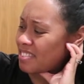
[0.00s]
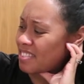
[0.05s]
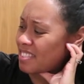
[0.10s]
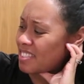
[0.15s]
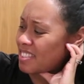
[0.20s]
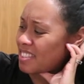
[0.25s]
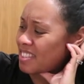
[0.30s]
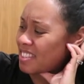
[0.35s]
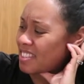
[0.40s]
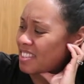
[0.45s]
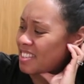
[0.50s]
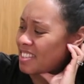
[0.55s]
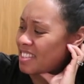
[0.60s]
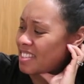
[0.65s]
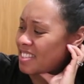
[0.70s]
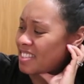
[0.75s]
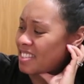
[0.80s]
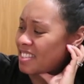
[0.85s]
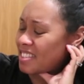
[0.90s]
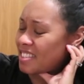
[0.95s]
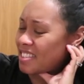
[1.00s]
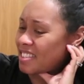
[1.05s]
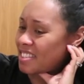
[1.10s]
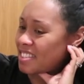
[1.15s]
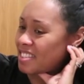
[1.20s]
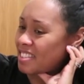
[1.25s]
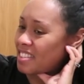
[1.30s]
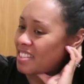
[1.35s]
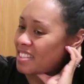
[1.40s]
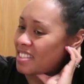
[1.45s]

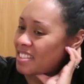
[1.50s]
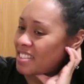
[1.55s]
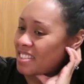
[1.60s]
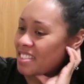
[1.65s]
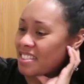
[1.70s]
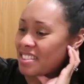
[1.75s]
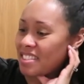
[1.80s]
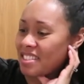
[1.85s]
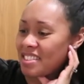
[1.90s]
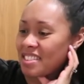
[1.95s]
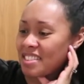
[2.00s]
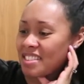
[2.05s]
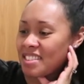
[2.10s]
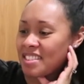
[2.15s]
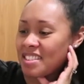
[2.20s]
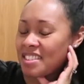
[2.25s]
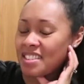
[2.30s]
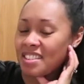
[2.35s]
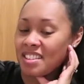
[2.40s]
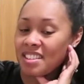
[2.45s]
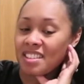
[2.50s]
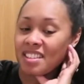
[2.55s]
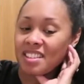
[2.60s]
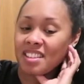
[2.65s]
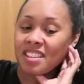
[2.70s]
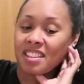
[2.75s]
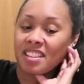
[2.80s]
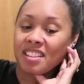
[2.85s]
(not speaking)